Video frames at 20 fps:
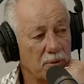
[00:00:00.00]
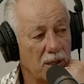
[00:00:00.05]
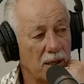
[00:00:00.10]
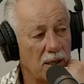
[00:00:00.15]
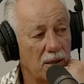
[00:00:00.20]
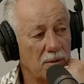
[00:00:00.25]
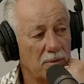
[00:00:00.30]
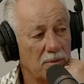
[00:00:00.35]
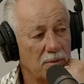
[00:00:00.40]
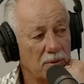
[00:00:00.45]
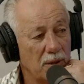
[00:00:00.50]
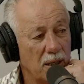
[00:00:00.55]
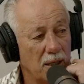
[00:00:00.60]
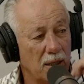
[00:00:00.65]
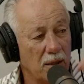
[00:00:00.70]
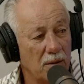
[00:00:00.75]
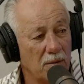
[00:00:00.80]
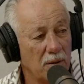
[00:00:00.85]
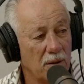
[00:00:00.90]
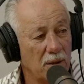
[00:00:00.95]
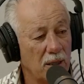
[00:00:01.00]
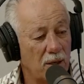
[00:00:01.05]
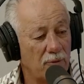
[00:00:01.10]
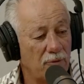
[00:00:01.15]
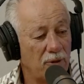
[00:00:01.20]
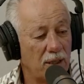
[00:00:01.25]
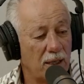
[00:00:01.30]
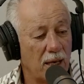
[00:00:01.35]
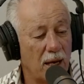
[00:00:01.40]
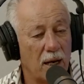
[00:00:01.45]
So, you know,
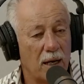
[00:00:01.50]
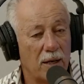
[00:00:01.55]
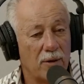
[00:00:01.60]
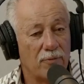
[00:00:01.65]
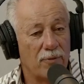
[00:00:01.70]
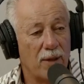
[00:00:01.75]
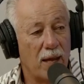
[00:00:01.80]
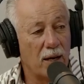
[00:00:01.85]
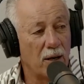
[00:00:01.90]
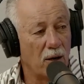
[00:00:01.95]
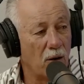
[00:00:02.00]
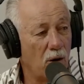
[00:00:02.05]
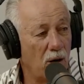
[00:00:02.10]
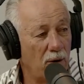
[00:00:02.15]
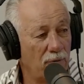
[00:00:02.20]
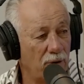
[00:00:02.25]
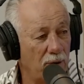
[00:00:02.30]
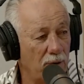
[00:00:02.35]
if you're going to live that life